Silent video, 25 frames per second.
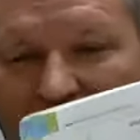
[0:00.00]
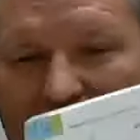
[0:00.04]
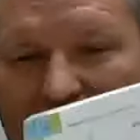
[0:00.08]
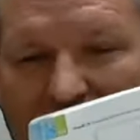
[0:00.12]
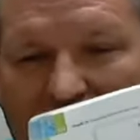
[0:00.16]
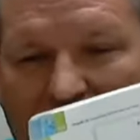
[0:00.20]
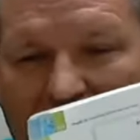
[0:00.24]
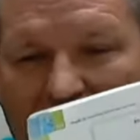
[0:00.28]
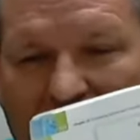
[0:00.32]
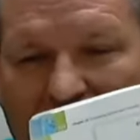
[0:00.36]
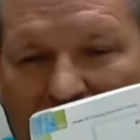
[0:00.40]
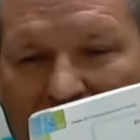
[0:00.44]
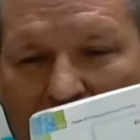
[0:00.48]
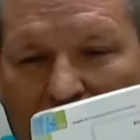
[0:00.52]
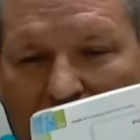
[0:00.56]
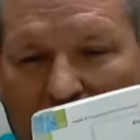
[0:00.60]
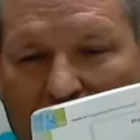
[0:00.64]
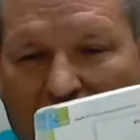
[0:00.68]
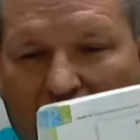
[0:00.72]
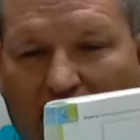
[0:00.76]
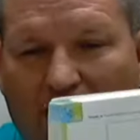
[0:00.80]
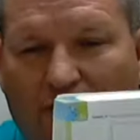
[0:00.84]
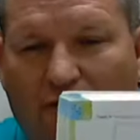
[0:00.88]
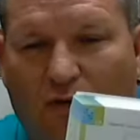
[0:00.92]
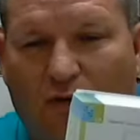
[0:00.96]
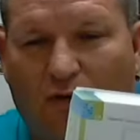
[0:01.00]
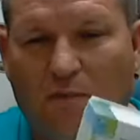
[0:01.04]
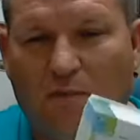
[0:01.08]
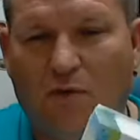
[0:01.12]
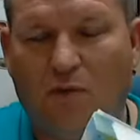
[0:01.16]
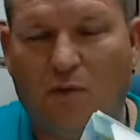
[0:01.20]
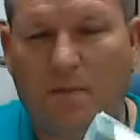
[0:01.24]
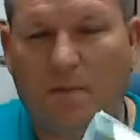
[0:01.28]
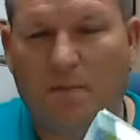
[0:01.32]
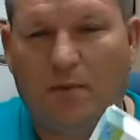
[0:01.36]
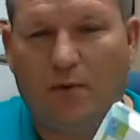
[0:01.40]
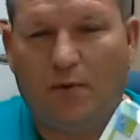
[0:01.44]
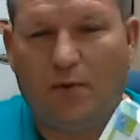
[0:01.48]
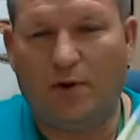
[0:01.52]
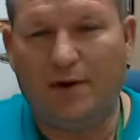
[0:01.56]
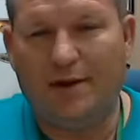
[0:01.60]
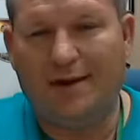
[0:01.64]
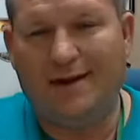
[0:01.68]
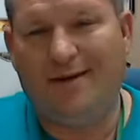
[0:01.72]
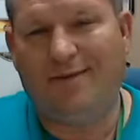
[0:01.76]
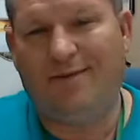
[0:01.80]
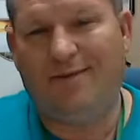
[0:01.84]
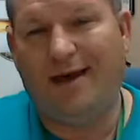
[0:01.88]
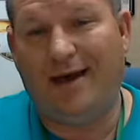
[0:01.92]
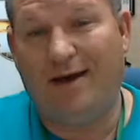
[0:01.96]
an example of a formal report,
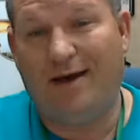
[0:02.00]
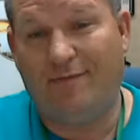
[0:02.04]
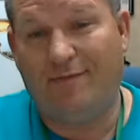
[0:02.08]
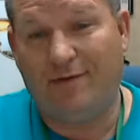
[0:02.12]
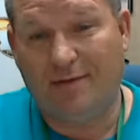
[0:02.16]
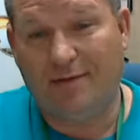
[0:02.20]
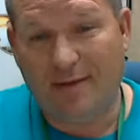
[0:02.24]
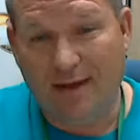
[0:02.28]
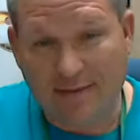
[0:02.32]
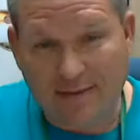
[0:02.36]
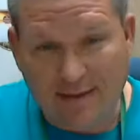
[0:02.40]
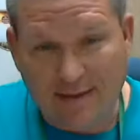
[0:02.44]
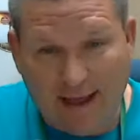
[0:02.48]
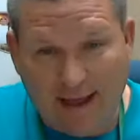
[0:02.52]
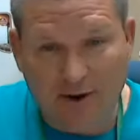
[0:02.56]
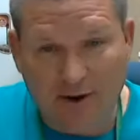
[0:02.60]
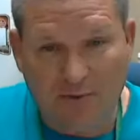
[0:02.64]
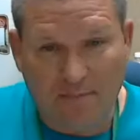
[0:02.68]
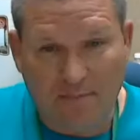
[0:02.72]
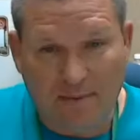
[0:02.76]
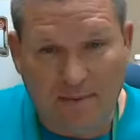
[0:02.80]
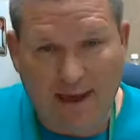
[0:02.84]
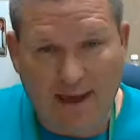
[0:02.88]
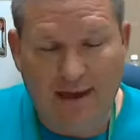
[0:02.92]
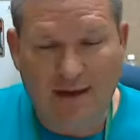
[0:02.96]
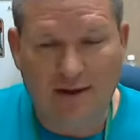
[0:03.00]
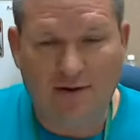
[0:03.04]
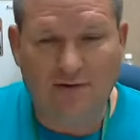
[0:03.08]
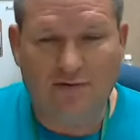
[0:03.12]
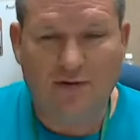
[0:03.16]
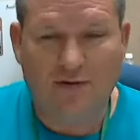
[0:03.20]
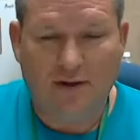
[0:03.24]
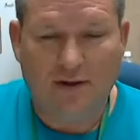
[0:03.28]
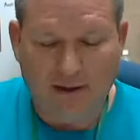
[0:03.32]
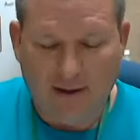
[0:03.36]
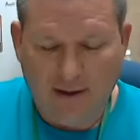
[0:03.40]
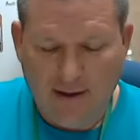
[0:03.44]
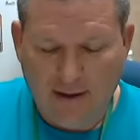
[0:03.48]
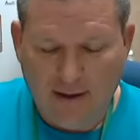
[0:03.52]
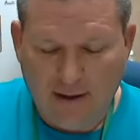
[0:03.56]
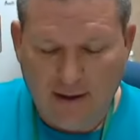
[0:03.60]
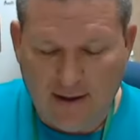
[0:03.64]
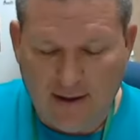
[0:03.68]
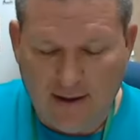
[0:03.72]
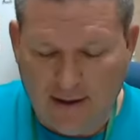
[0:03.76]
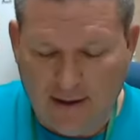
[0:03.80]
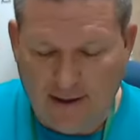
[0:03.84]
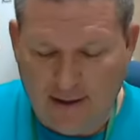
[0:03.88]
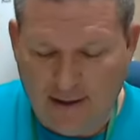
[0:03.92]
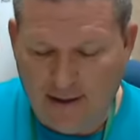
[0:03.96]
to have a title page,
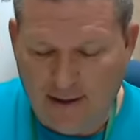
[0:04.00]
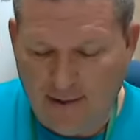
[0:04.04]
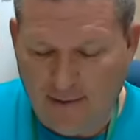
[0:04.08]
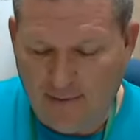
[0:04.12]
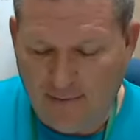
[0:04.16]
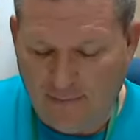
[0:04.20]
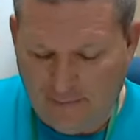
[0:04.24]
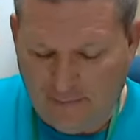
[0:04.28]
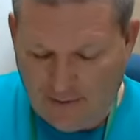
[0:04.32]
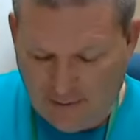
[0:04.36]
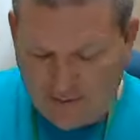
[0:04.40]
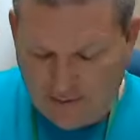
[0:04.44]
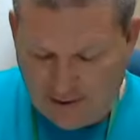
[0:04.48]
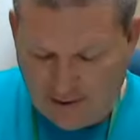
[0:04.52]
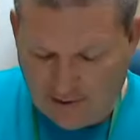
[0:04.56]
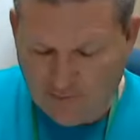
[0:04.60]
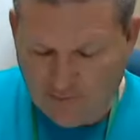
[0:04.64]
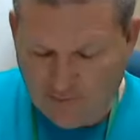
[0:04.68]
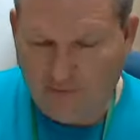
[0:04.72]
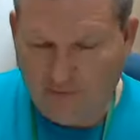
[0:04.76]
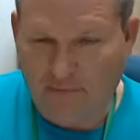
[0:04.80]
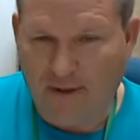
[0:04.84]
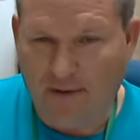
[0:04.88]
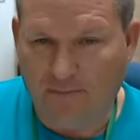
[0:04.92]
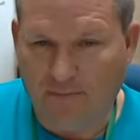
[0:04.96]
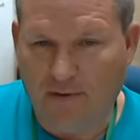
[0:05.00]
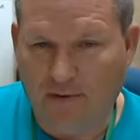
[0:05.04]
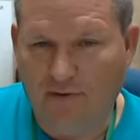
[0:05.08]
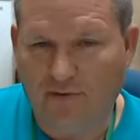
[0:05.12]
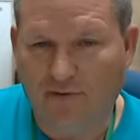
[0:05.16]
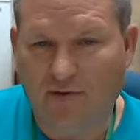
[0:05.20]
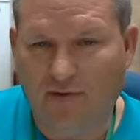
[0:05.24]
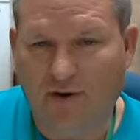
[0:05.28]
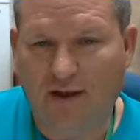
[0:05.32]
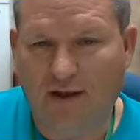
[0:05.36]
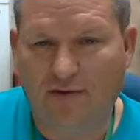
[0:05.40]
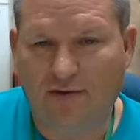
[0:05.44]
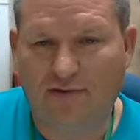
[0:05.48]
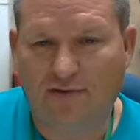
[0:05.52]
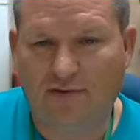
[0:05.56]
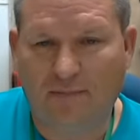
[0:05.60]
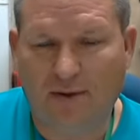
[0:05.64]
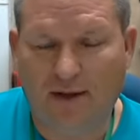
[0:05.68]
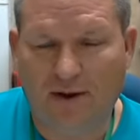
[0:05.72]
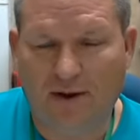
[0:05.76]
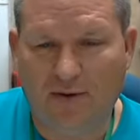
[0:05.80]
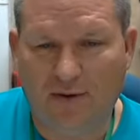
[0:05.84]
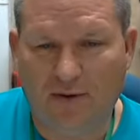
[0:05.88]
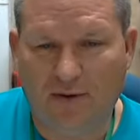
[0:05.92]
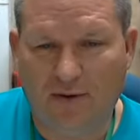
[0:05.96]
a letter of memo
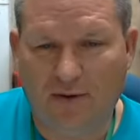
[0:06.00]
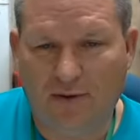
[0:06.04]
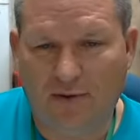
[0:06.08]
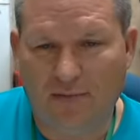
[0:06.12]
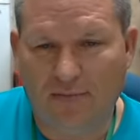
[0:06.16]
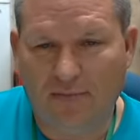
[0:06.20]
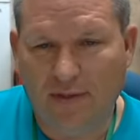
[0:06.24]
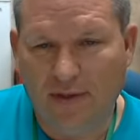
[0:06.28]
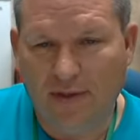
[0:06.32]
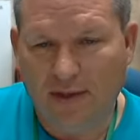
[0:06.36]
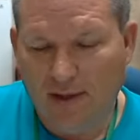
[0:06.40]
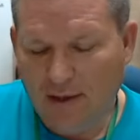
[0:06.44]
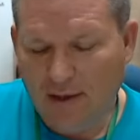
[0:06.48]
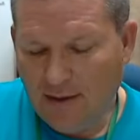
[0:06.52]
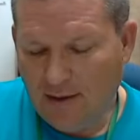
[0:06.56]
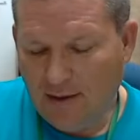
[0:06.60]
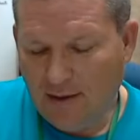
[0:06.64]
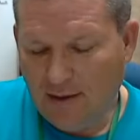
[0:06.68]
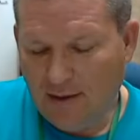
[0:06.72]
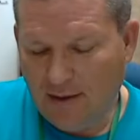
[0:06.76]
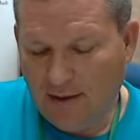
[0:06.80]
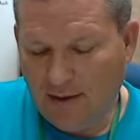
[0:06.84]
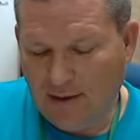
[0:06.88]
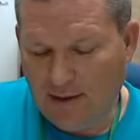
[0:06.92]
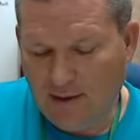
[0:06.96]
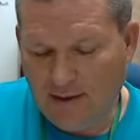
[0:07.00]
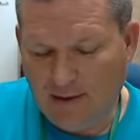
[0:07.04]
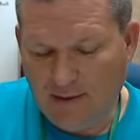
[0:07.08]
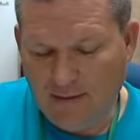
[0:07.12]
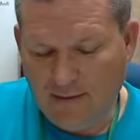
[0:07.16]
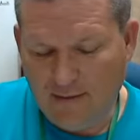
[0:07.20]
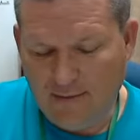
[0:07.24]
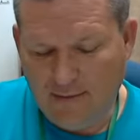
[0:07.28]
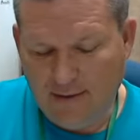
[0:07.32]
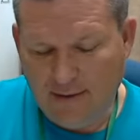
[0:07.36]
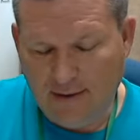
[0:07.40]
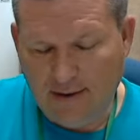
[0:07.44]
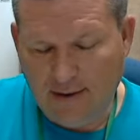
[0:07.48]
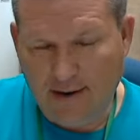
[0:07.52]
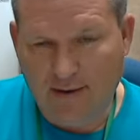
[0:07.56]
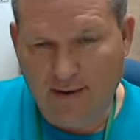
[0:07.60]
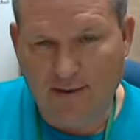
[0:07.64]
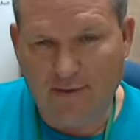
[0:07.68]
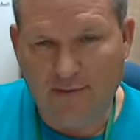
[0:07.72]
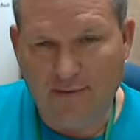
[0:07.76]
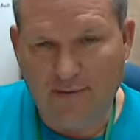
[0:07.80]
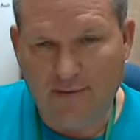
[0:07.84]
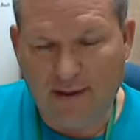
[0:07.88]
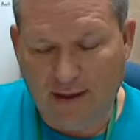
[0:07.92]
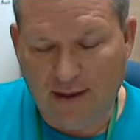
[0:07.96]
transmittal, and
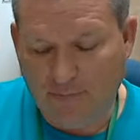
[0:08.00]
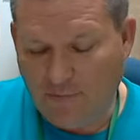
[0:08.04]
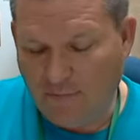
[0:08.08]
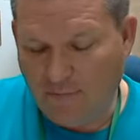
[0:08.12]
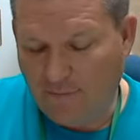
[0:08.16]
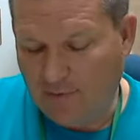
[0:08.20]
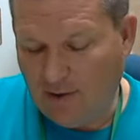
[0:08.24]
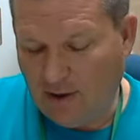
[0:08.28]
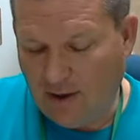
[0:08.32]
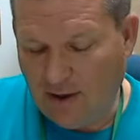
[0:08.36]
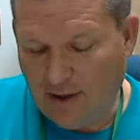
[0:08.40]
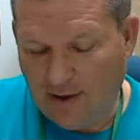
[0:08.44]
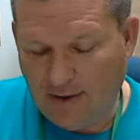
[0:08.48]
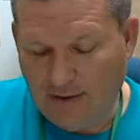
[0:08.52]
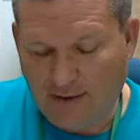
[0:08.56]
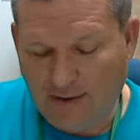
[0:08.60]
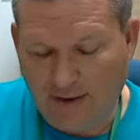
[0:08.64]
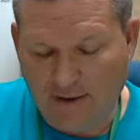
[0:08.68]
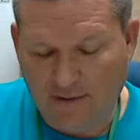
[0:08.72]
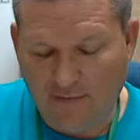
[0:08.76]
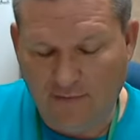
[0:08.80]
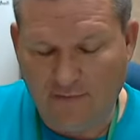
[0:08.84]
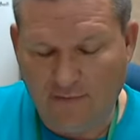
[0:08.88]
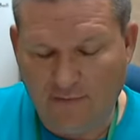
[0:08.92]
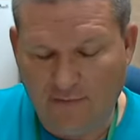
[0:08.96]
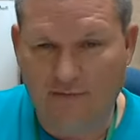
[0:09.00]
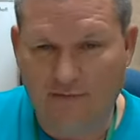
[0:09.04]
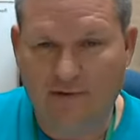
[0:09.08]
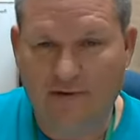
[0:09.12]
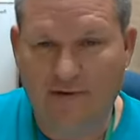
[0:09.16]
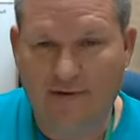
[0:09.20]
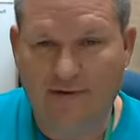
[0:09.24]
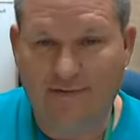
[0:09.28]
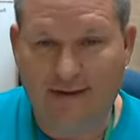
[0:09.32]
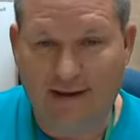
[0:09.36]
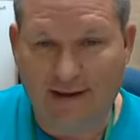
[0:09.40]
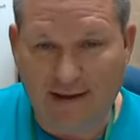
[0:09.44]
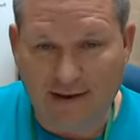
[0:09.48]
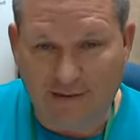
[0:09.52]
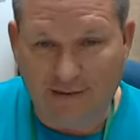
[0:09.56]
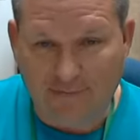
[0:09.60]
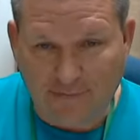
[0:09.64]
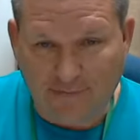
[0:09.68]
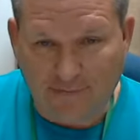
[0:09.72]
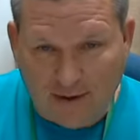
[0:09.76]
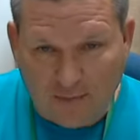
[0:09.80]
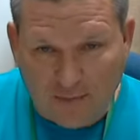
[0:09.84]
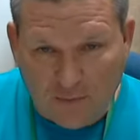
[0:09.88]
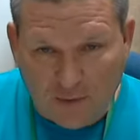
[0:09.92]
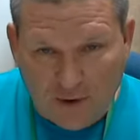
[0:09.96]
table of contents and executive
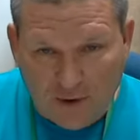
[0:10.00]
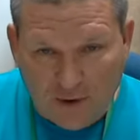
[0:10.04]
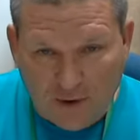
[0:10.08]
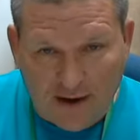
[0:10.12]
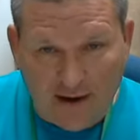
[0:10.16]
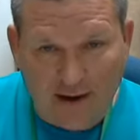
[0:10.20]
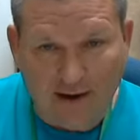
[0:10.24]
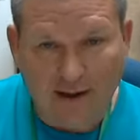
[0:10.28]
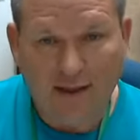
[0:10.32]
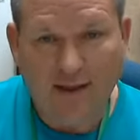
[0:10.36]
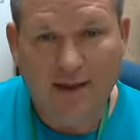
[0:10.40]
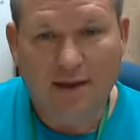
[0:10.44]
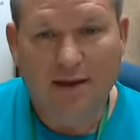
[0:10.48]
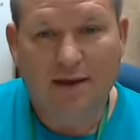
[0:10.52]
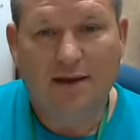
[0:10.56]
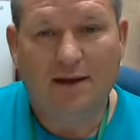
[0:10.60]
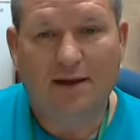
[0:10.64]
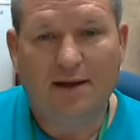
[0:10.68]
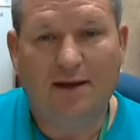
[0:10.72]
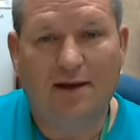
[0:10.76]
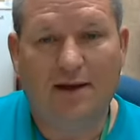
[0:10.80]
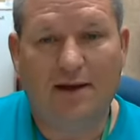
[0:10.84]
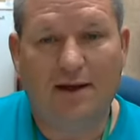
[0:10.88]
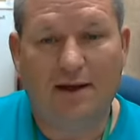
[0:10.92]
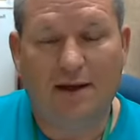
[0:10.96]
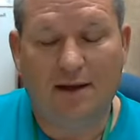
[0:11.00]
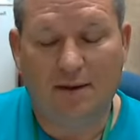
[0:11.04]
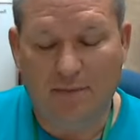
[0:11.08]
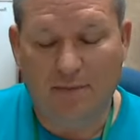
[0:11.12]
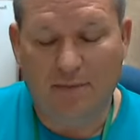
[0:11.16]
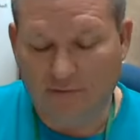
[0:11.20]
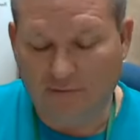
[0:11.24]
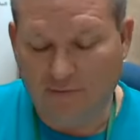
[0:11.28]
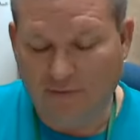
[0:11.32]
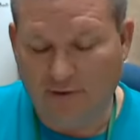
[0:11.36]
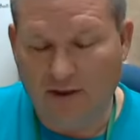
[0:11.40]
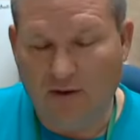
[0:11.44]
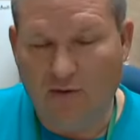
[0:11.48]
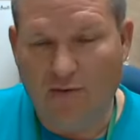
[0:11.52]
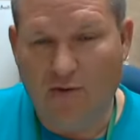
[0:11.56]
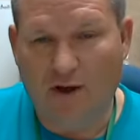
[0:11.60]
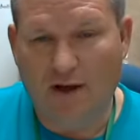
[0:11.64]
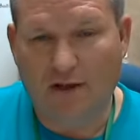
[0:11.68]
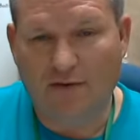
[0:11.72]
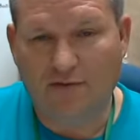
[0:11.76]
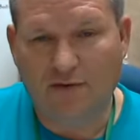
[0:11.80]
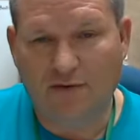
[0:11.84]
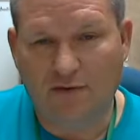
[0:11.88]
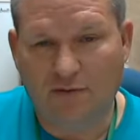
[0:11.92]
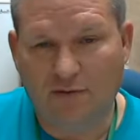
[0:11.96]
summary, and so
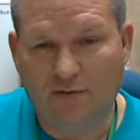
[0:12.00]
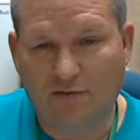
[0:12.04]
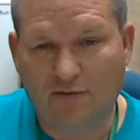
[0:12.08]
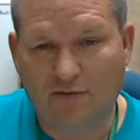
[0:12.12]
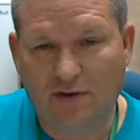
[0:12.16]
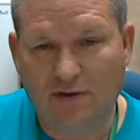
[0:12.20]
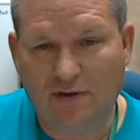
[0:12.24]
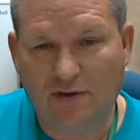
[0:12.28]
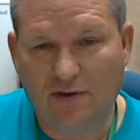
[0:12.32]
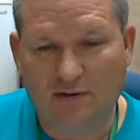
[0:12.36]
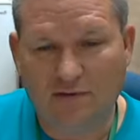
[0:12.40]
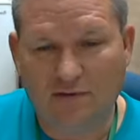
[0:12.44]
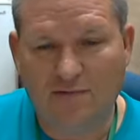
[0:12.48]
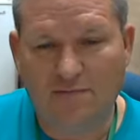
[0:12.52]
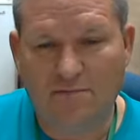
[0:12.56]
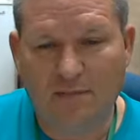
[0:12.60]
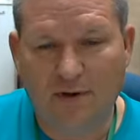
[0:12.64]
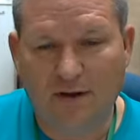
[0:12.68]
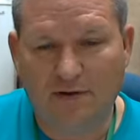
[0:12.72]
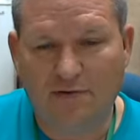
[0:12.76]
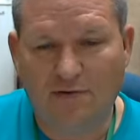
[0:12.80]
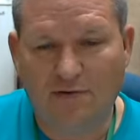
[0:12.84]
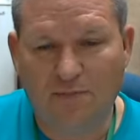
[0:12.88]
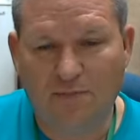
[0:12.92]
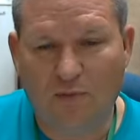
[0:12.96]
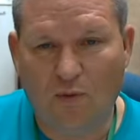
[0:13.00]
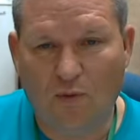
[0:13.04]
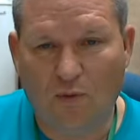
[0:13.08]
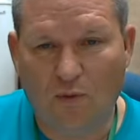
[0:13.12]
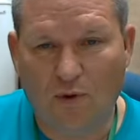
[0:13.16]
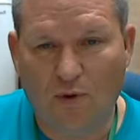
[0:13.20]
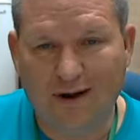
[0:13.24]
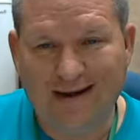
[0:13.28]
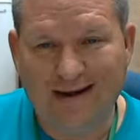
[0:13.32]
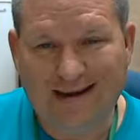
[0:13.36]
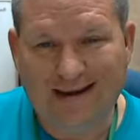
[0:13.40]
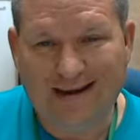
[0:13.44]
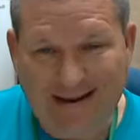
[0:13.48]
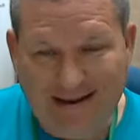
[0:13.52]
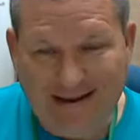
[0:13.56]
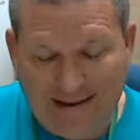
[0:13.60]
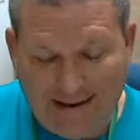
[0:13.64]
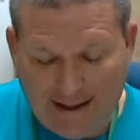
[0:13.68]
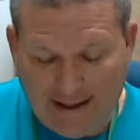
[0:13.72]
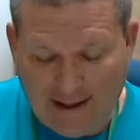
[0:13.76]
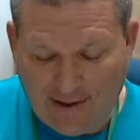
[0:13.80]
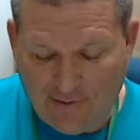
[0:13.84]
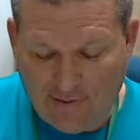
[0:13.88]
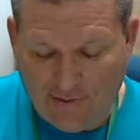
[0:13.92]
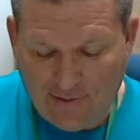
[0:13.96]
on. So you'll see that it's much more
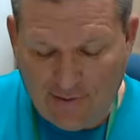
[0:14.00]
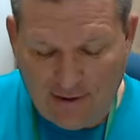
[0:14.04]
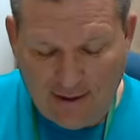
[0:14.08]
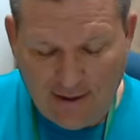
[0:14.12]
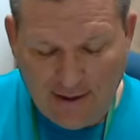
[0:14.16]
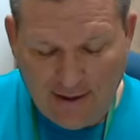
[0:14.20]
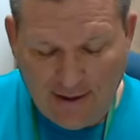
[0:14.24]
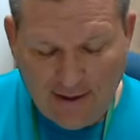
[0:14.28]
detailed